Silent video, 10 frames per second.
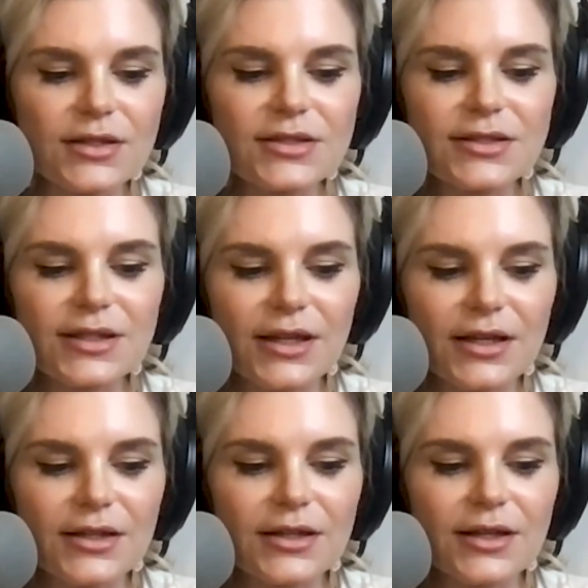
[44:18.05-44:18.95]

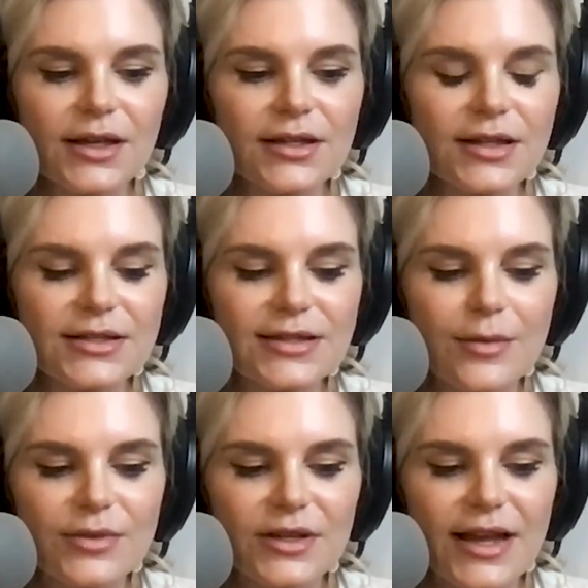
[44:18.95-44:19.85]
seen and
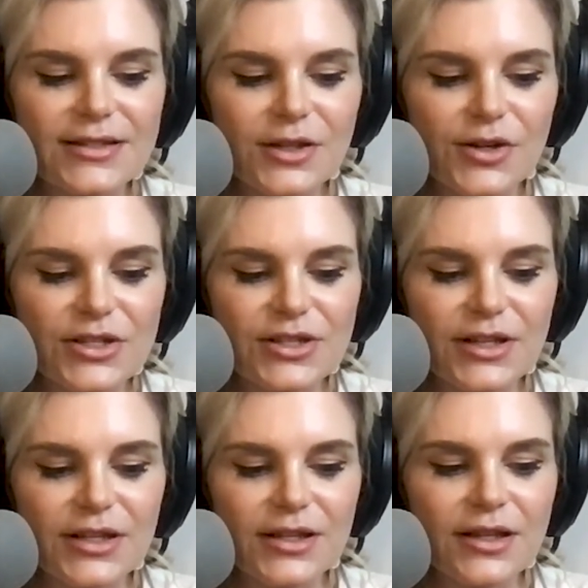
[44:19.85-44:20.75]
accepted as a
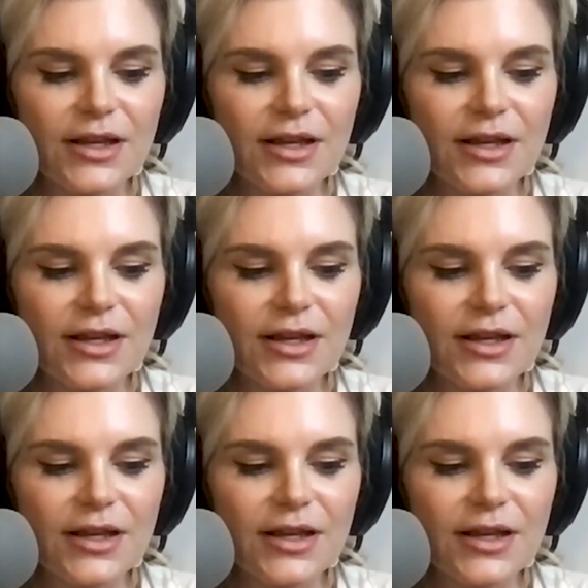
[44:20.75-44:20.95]
Christian,